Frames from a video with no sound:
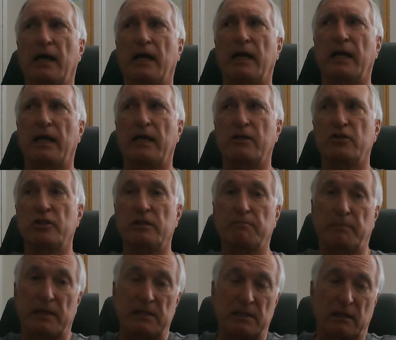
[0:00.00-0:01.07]
And she
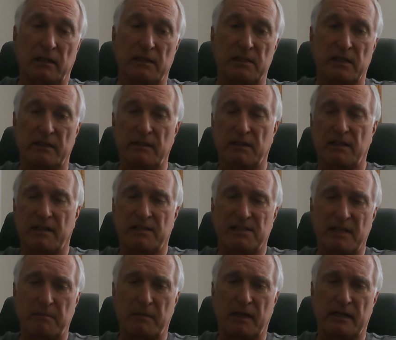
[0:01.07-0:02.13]
basically said the
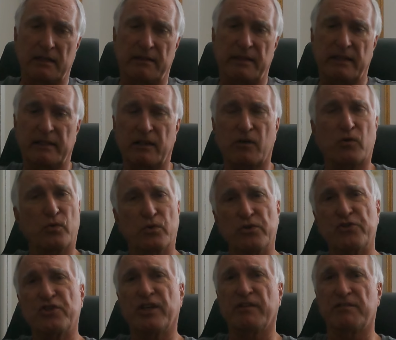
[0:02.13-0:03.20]
same kind of thing that
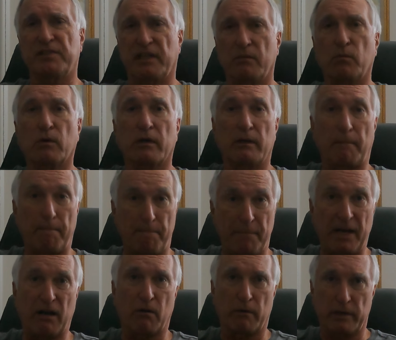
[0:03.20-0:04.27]
Khrushchev said we're going to
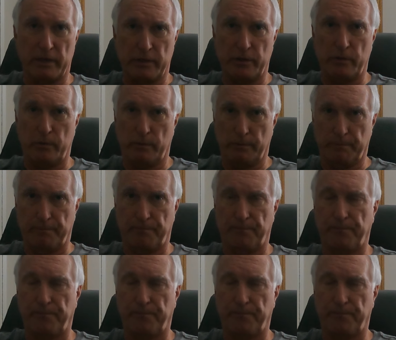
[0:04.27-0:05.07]
bury you.